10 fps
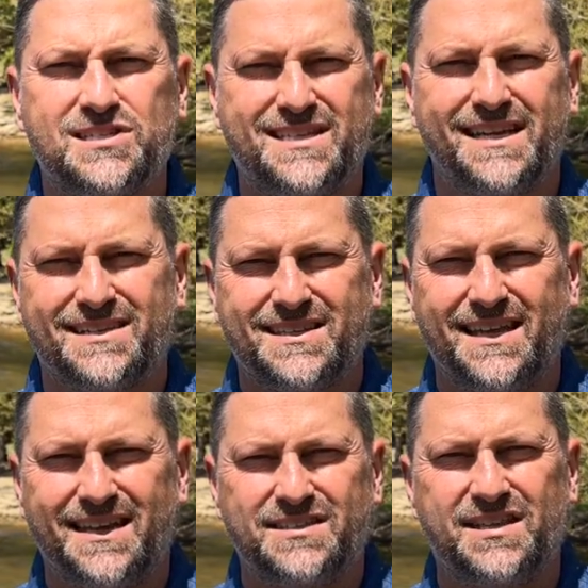6
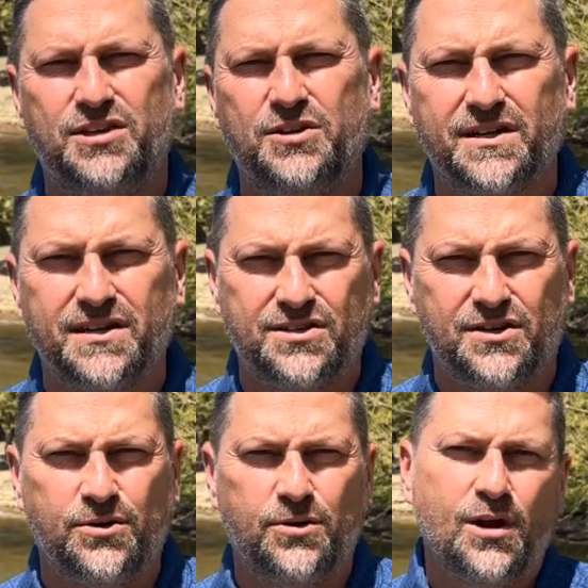things that you can
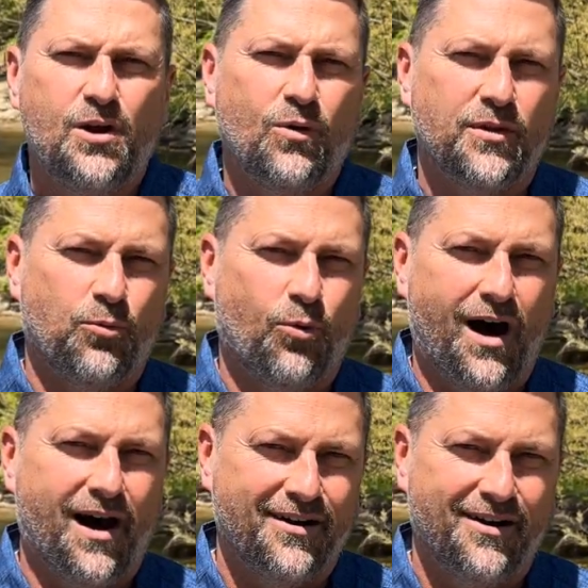do with
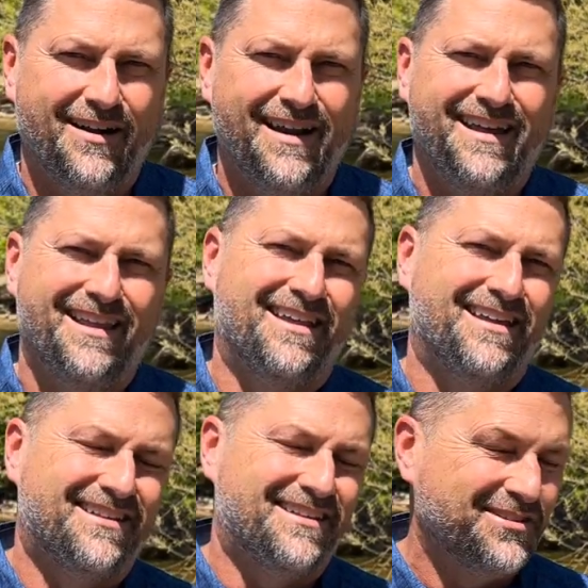water in the